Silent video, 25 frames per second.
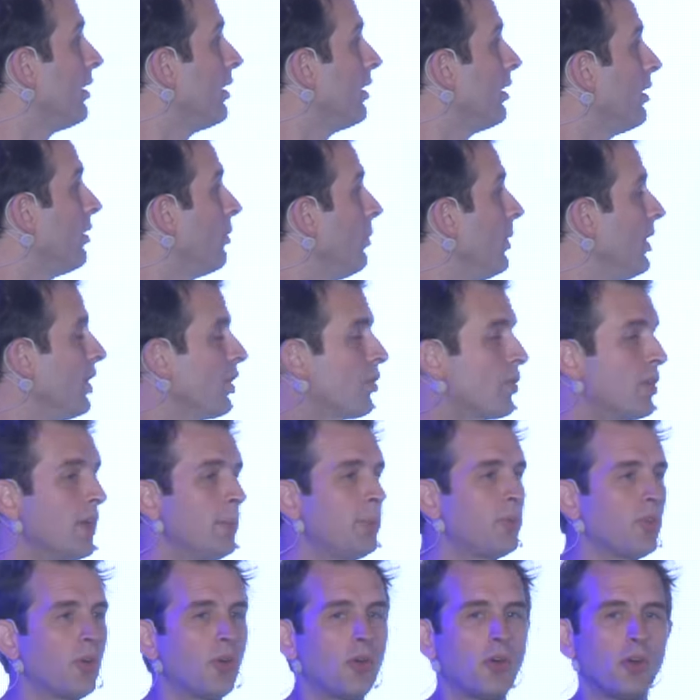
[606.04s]
we encrypt
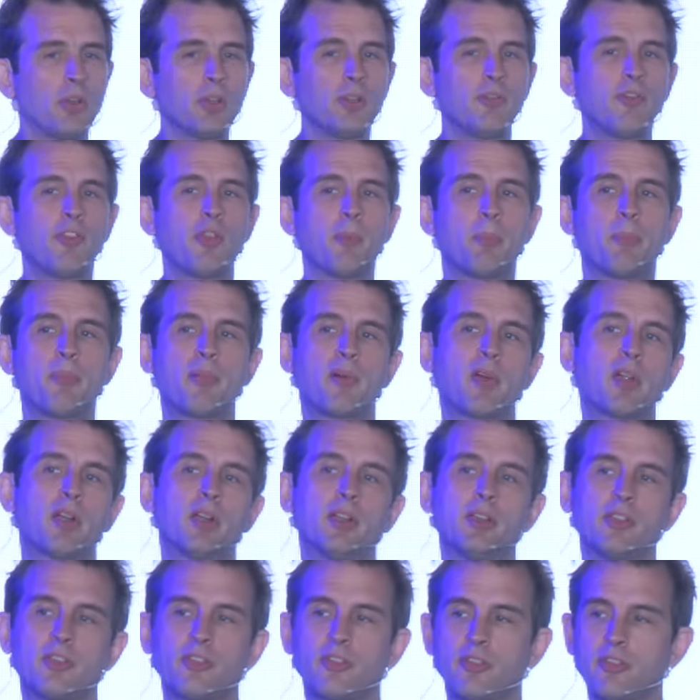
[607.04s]
all of the
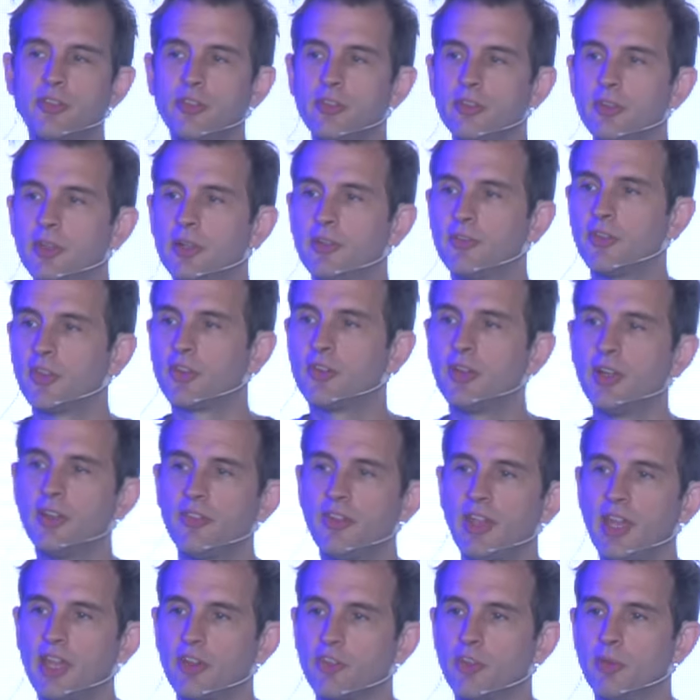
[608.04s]
parts of the
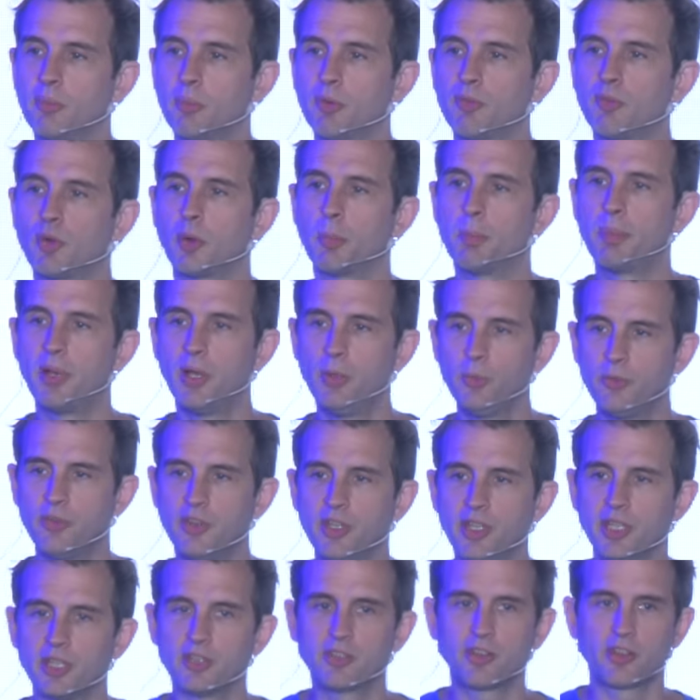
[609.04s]
transaction before posting
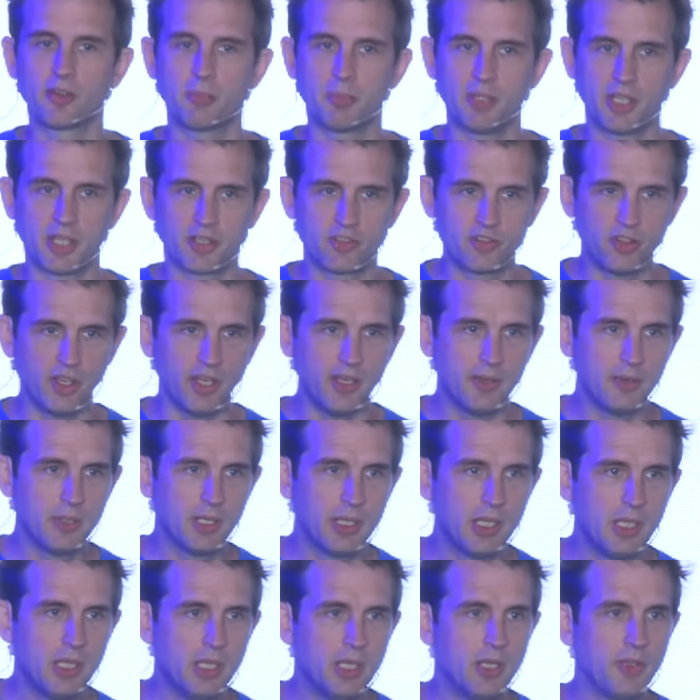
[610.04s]
it to the blockchain.
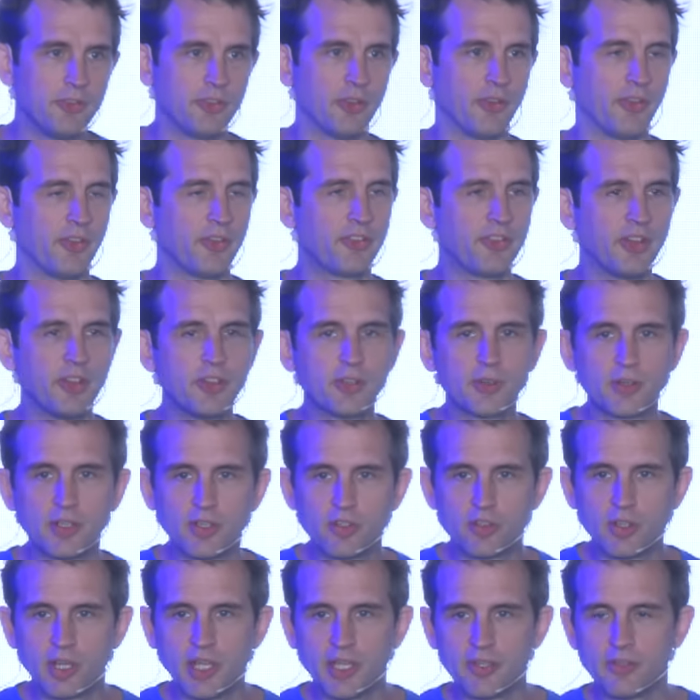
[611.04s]
So the sender
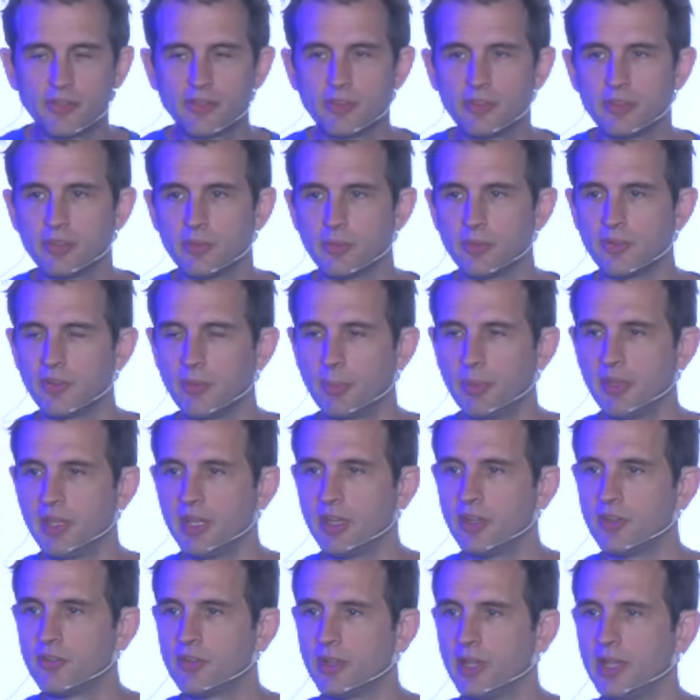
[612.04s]
address, the recipient
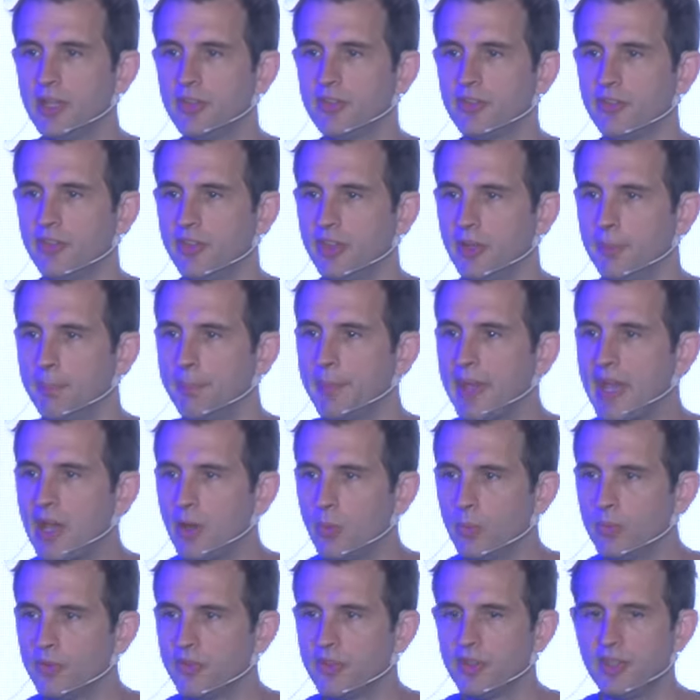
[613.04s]
address, the
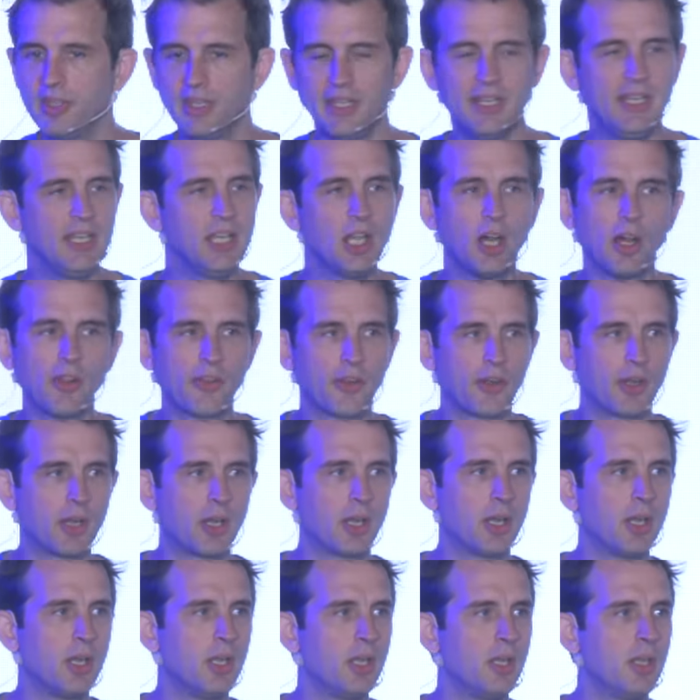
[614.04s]
amount, any other
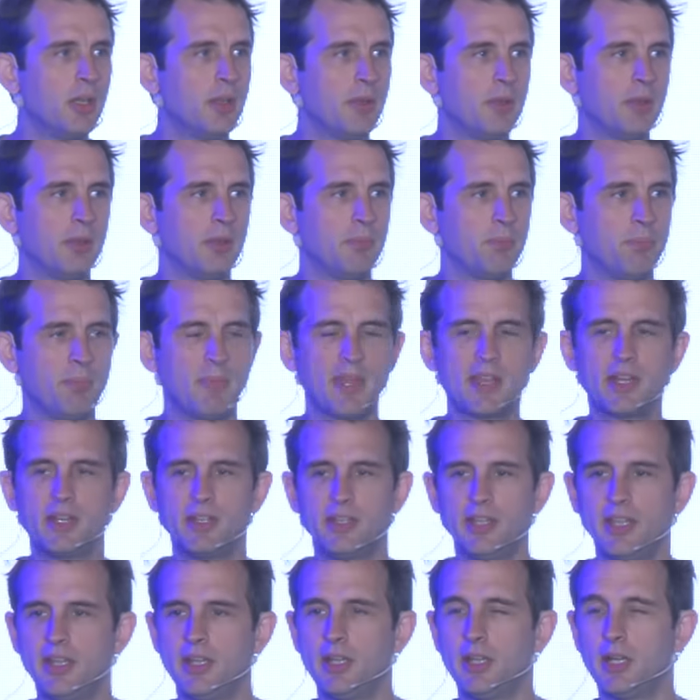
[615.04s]

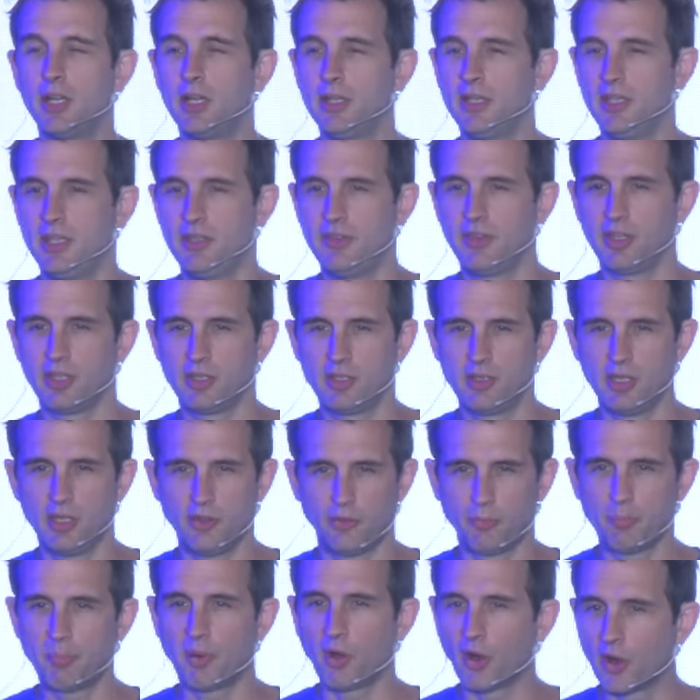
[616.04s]
metadata that is
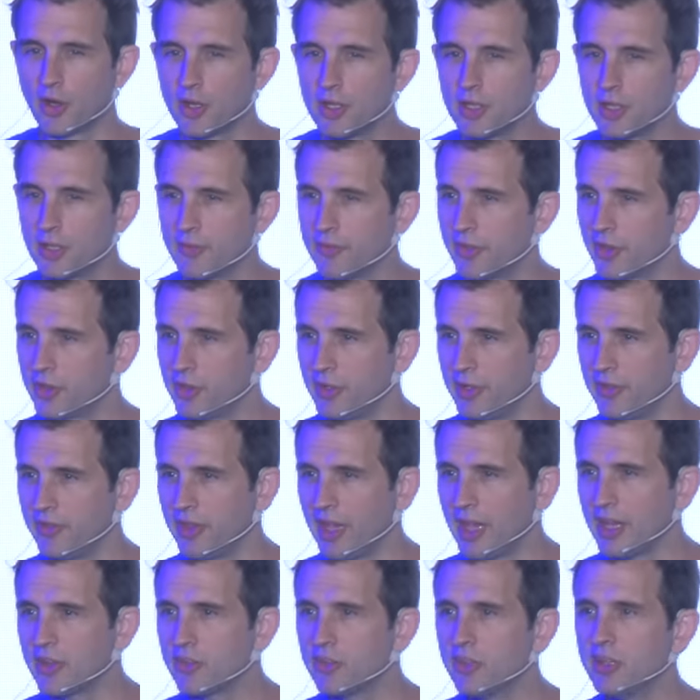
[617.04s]
part of the
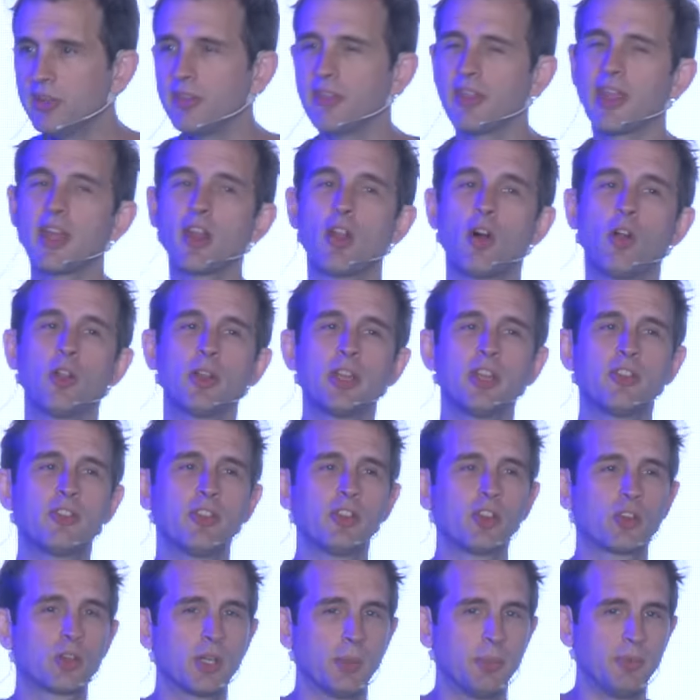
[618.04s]
transaction, that all gets
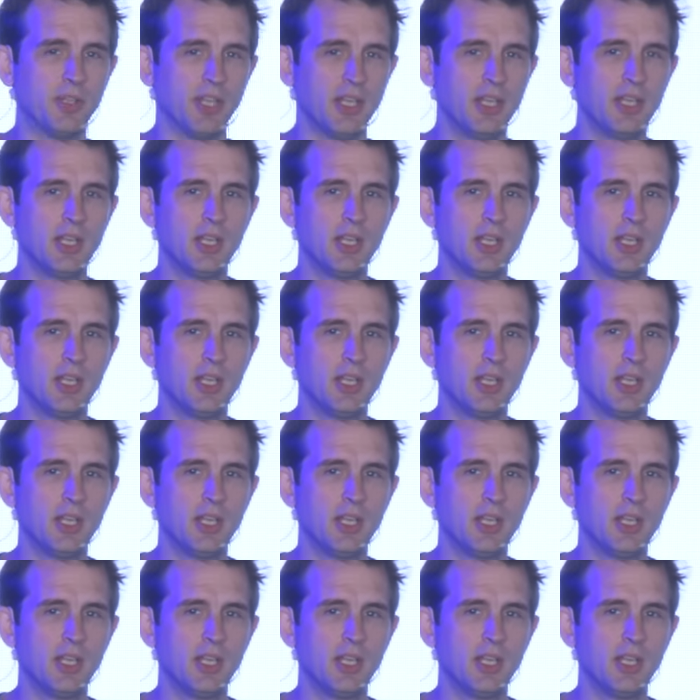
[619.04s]
encrypted.